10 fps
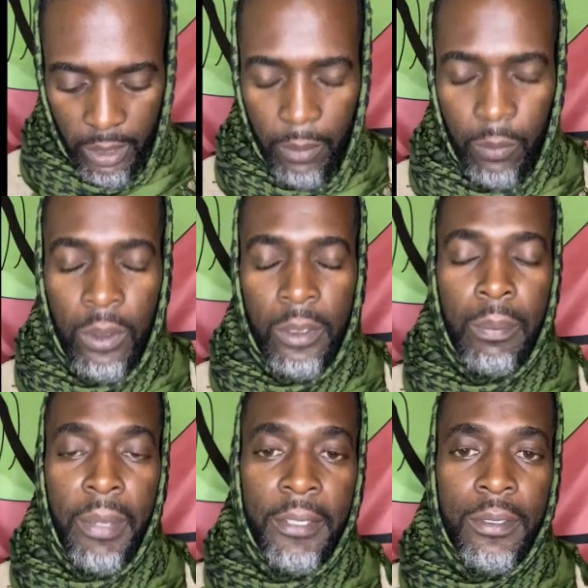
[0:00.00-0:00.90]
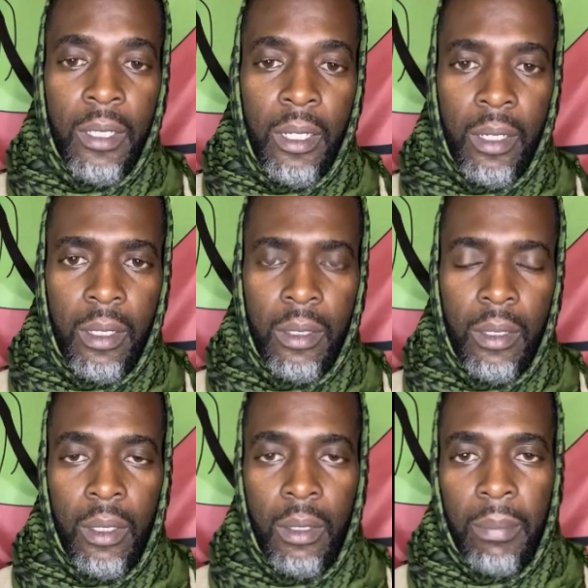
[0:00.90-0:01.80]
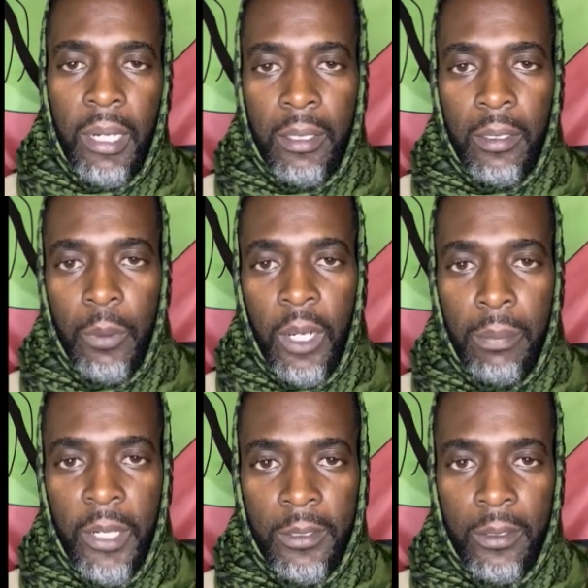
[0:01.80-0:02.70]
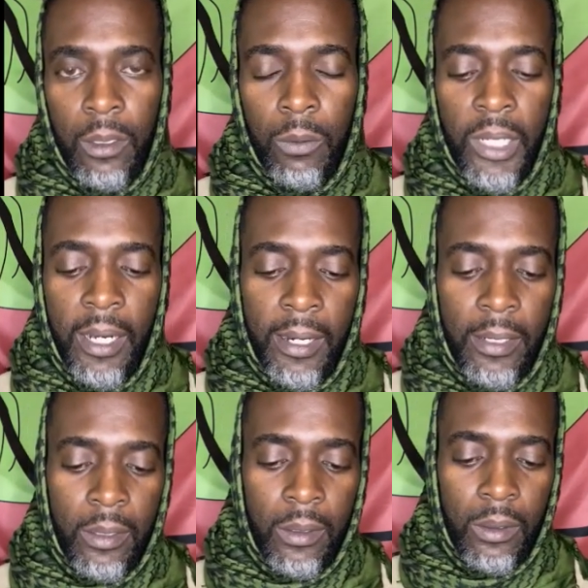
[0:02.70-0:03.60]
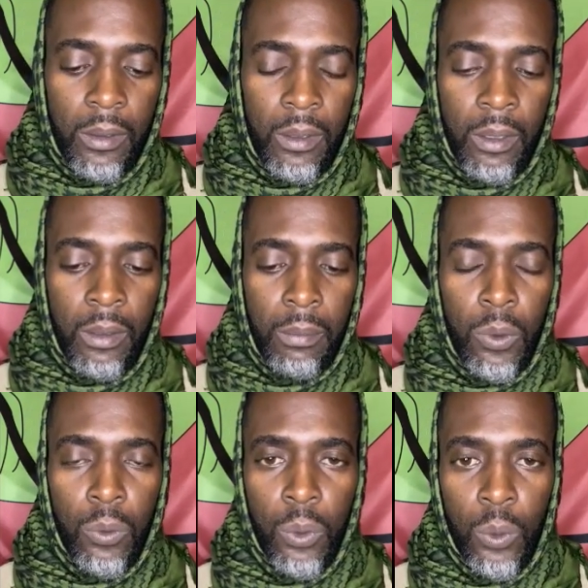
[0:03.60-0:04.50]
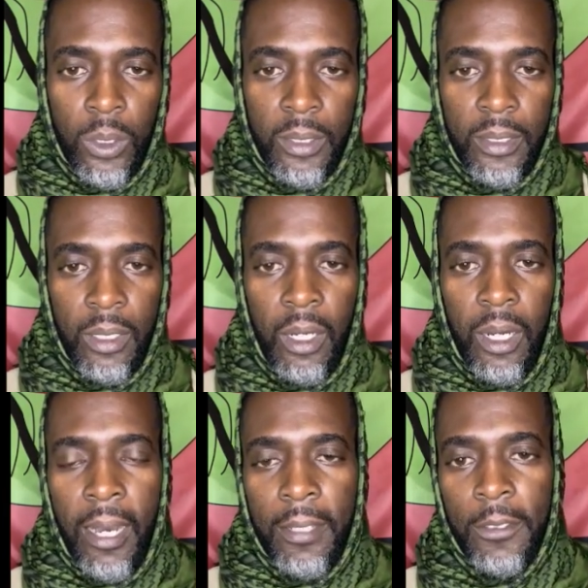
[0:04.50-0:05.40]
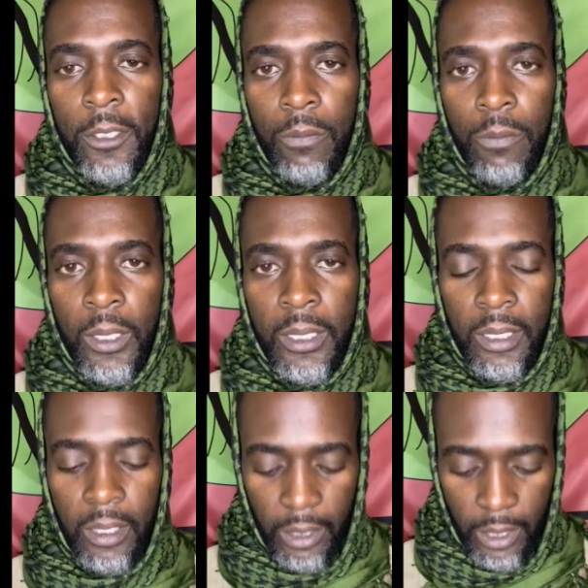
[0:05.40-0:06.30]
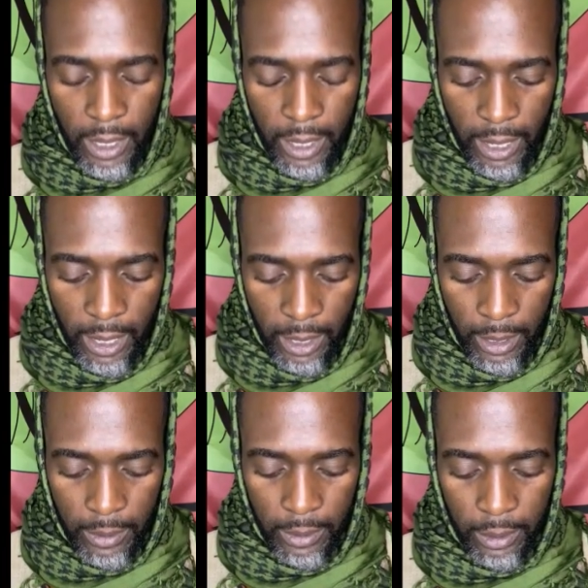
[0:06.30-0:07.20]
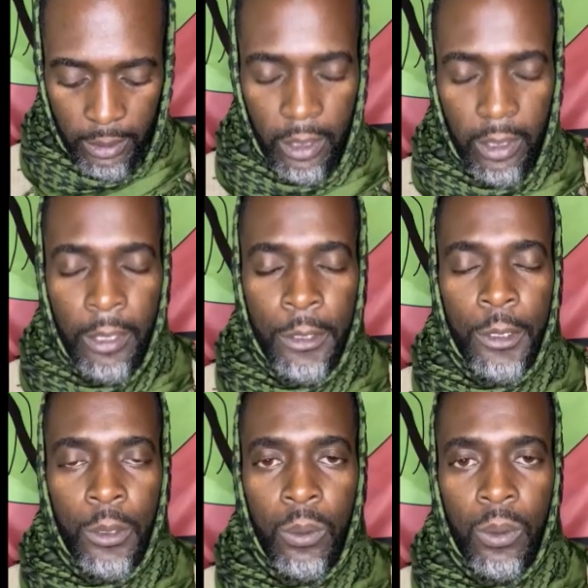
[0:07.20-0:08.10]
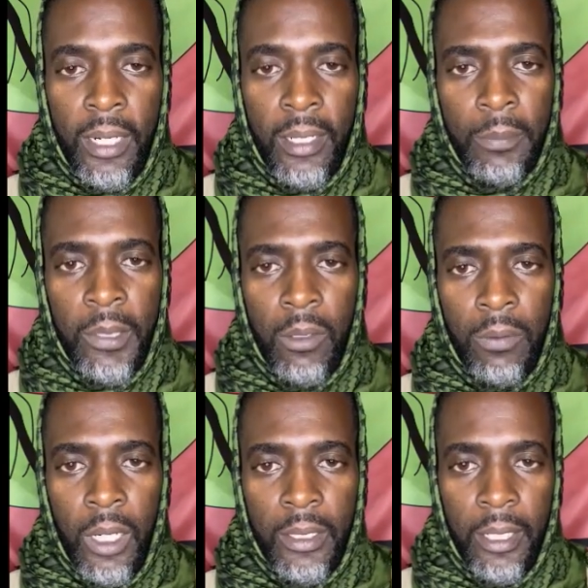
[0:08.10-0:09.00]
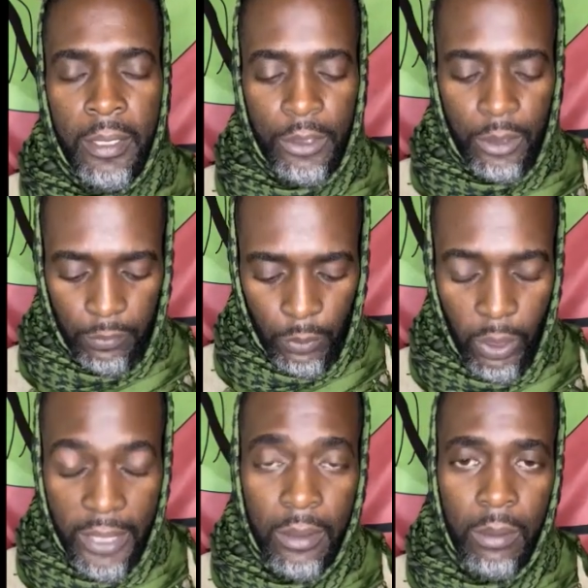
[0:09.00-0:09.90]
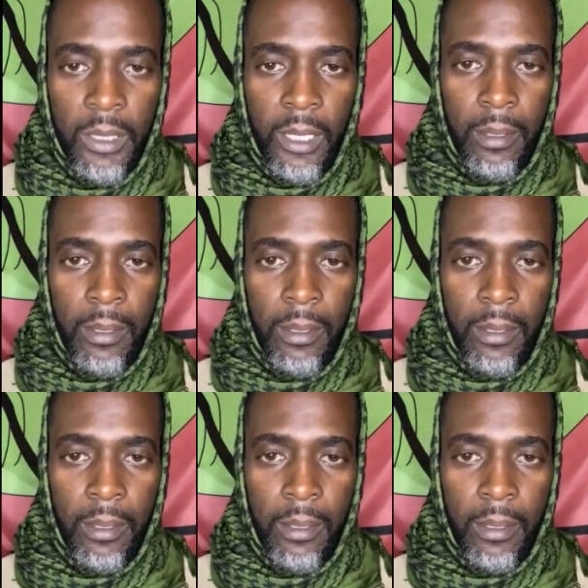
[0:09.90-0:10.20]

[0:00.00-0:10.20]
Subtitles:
that was made today by the Prime Minister regarding the Maroons and sovereignty. And it's an issue that has been of contention for quite some